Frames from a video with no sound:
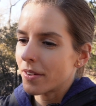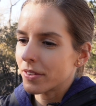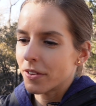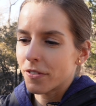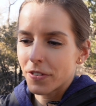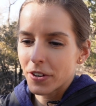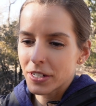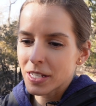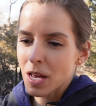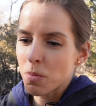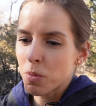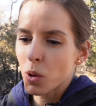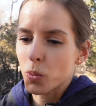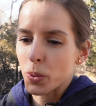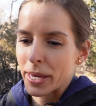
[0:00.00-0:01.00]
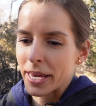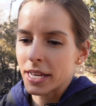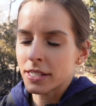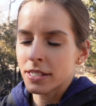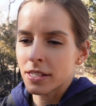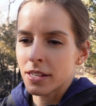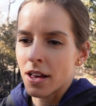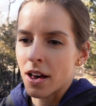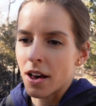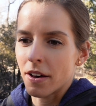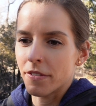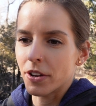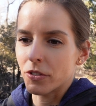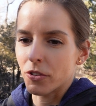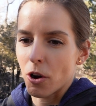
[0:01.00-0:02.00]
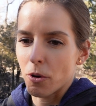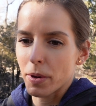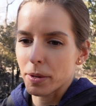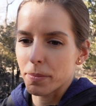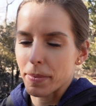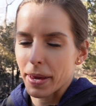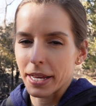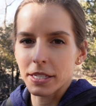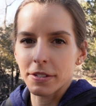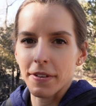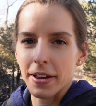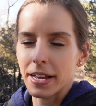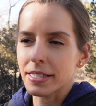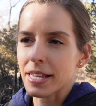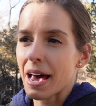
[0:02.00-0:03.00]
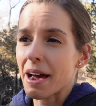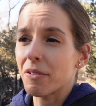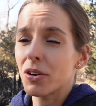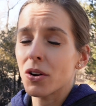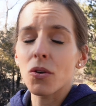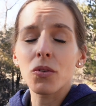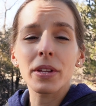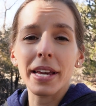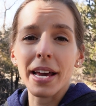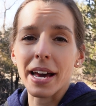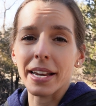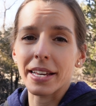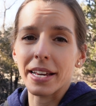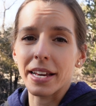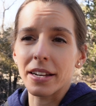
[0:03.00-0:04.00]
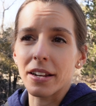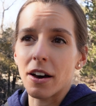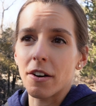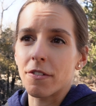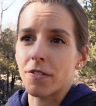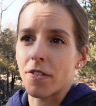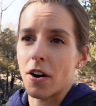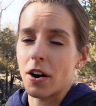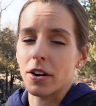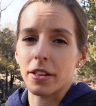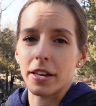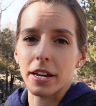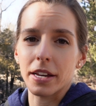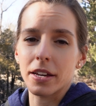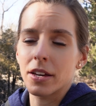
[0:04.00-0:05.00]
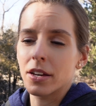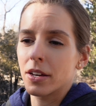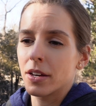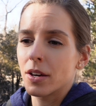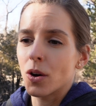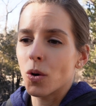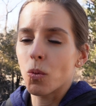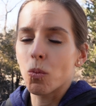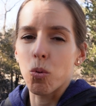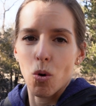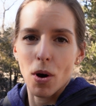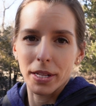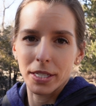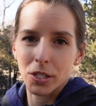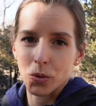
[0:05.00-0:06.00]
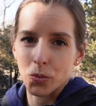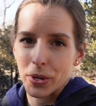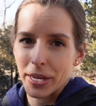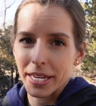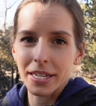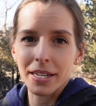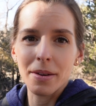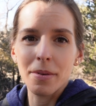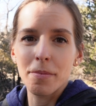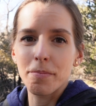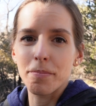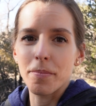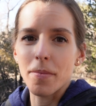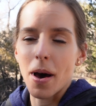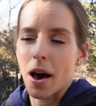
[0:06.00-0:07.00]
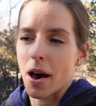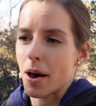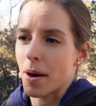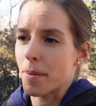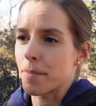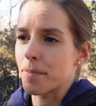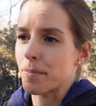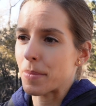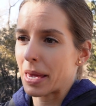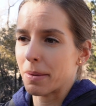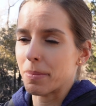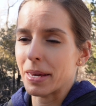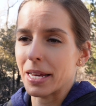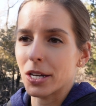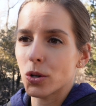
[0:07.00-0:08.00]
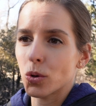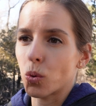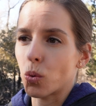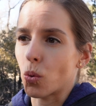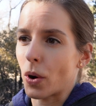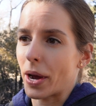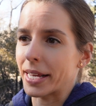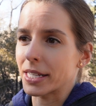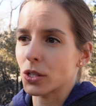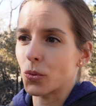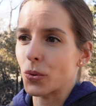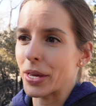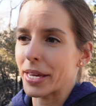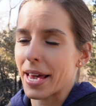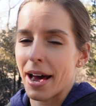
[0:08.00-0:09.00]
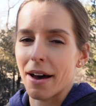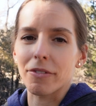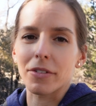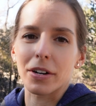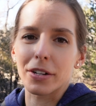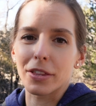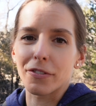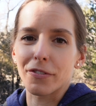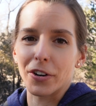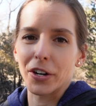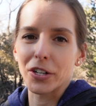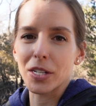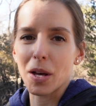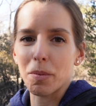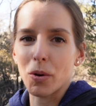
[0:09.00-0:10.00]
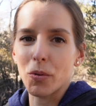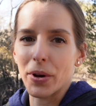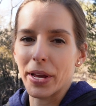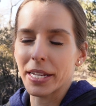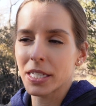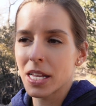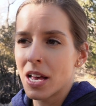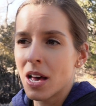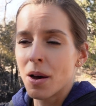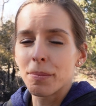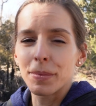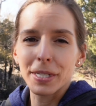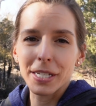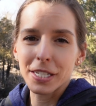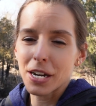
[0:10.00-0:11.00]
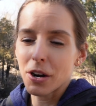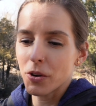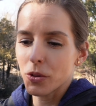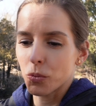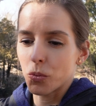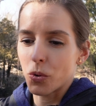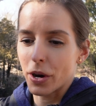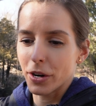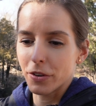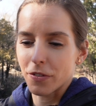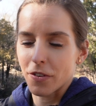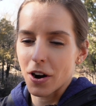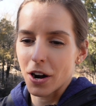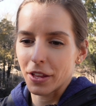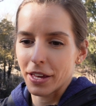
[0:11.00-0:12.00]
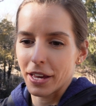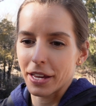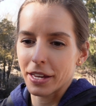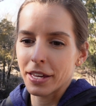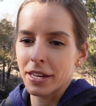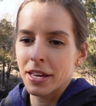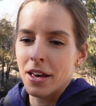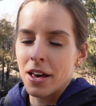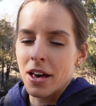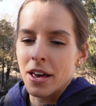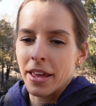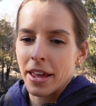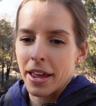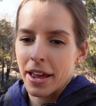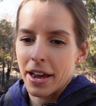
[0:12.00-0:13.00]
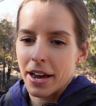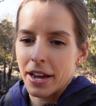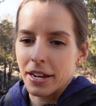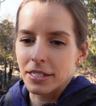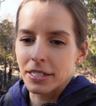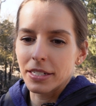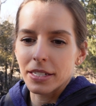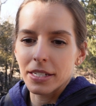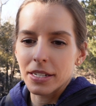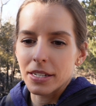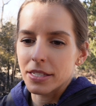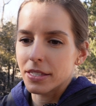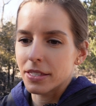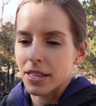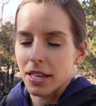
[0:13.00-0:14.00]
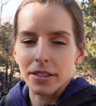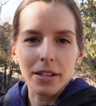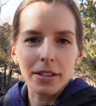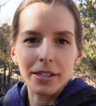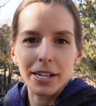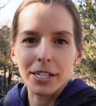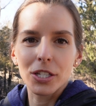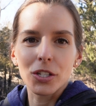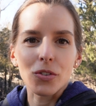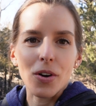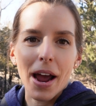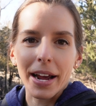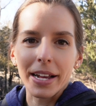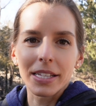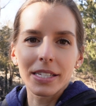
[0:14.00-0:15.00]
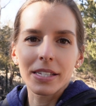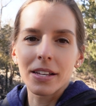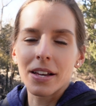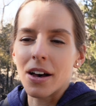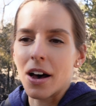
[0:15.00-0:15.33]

the first couple weeks of the aerobic base phase, I would only add in a fartlek once a week, maybe twice a week after the first couple of weeks. But just start with one fartlek and then like strides.